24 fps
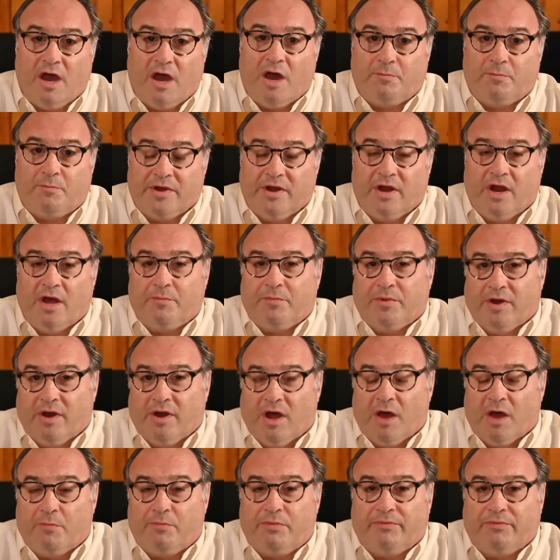up and up
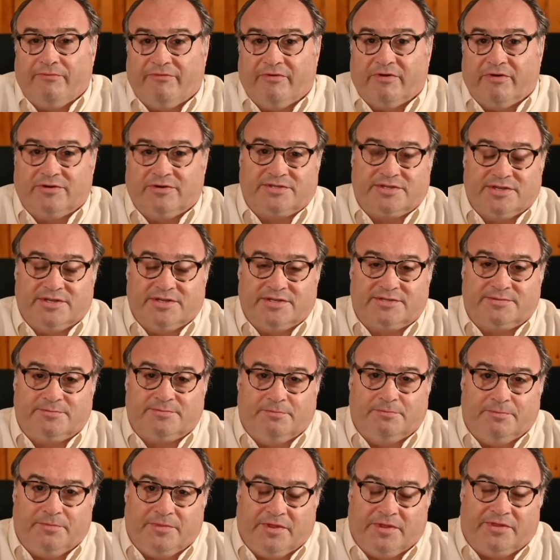and up versus
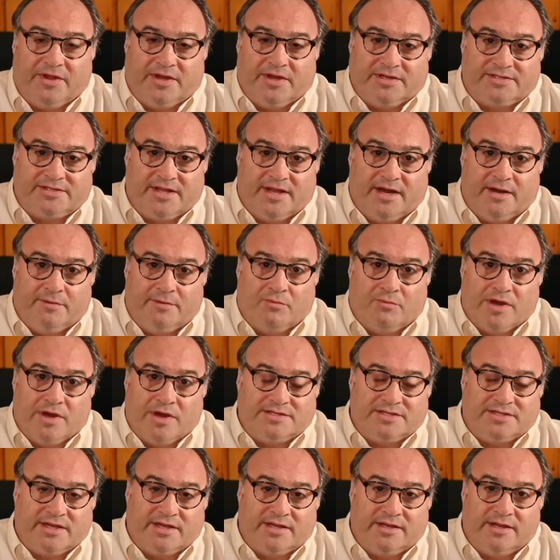the things that I'm
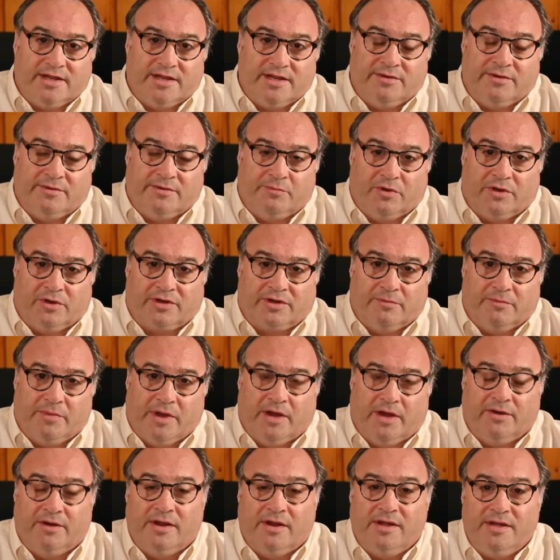raising in, in the book
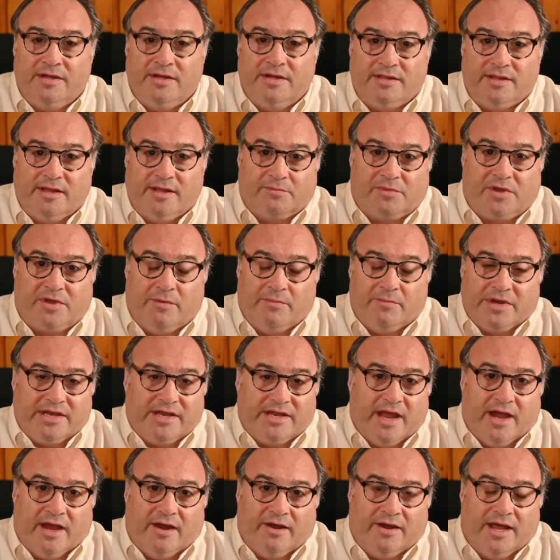about them coming
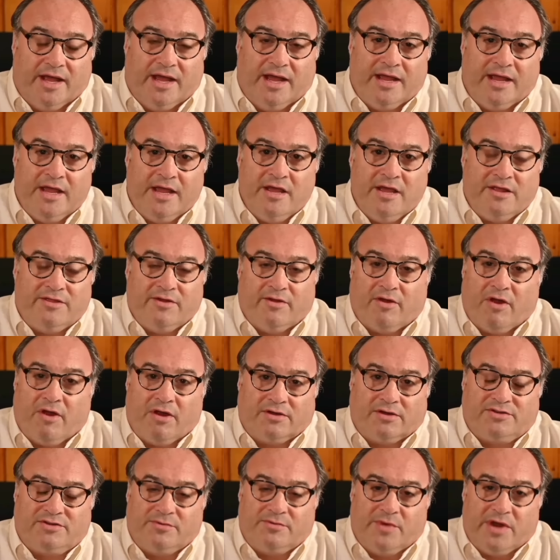down. I, uh, there
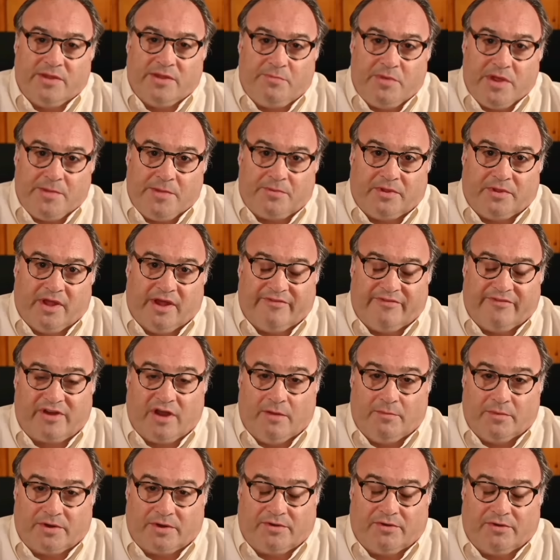aren't too many people I've
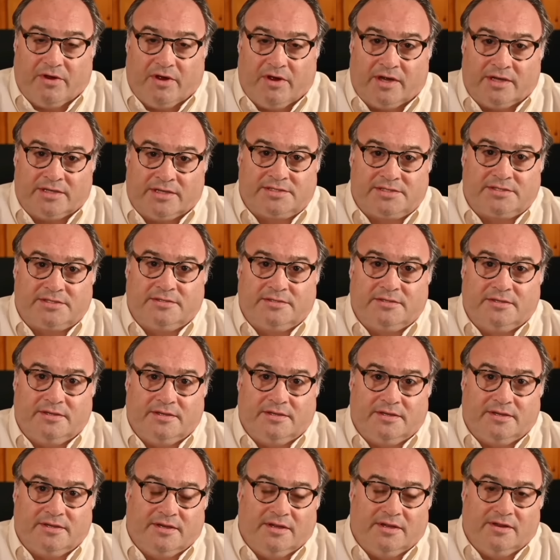come across
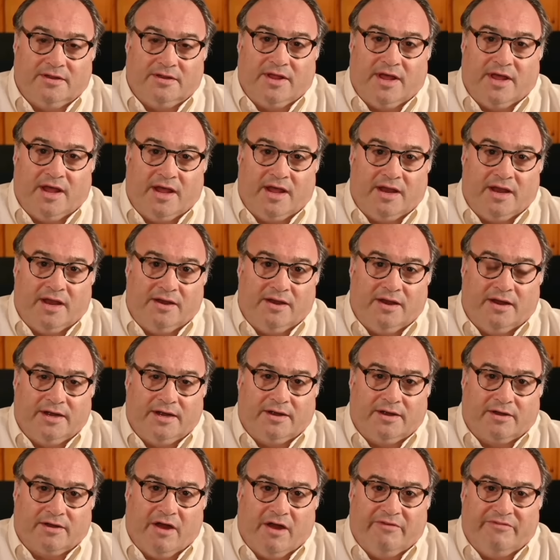that
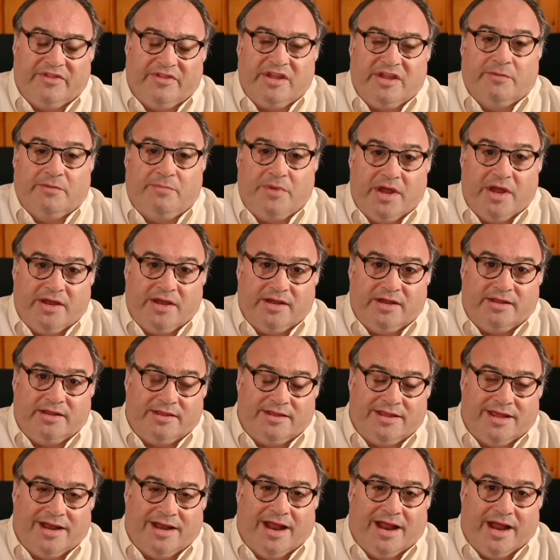are of the
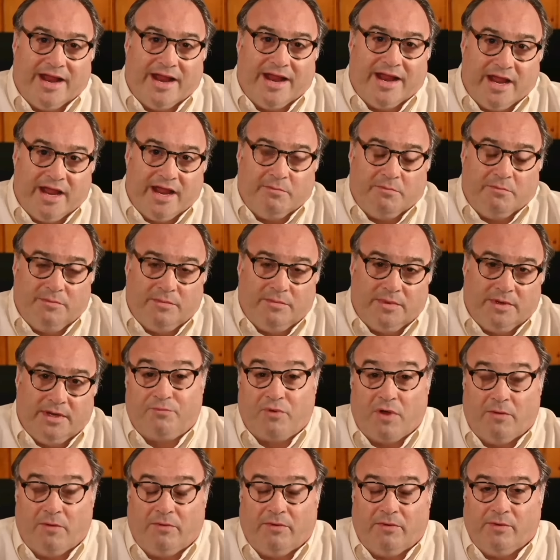opinion that I am.
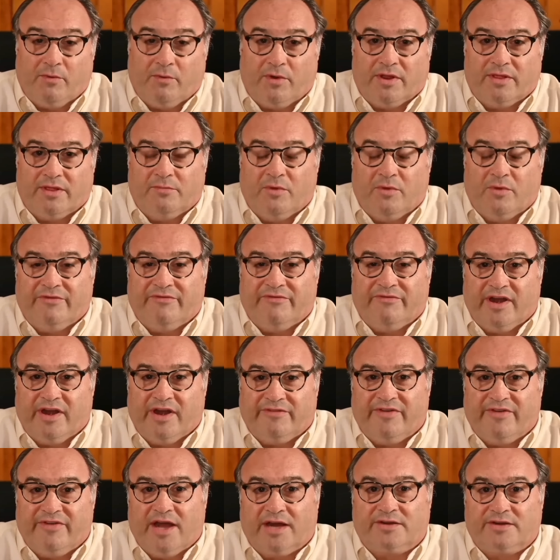Probably one of the
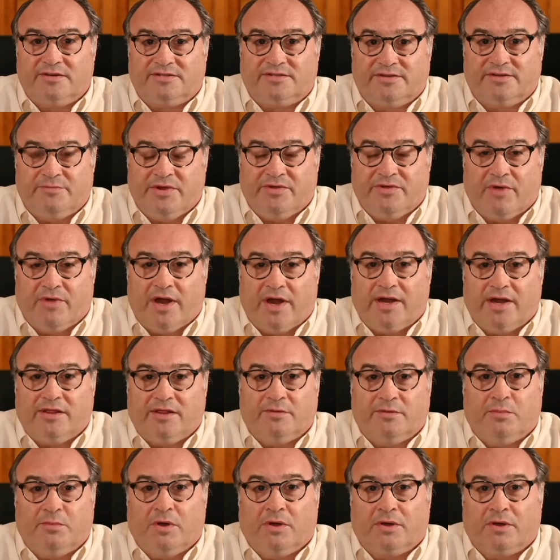motivating factors of me writing
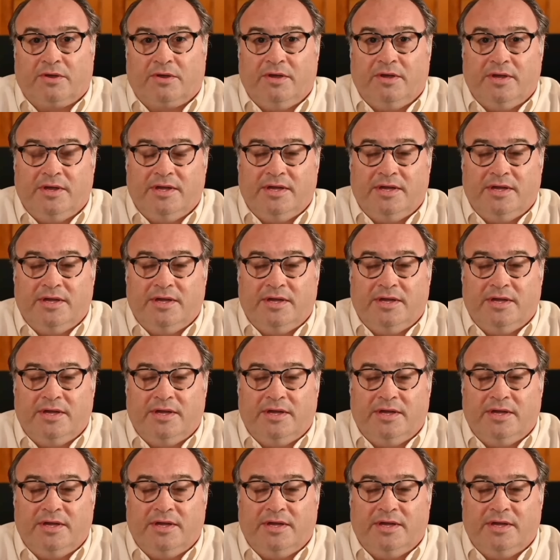the book,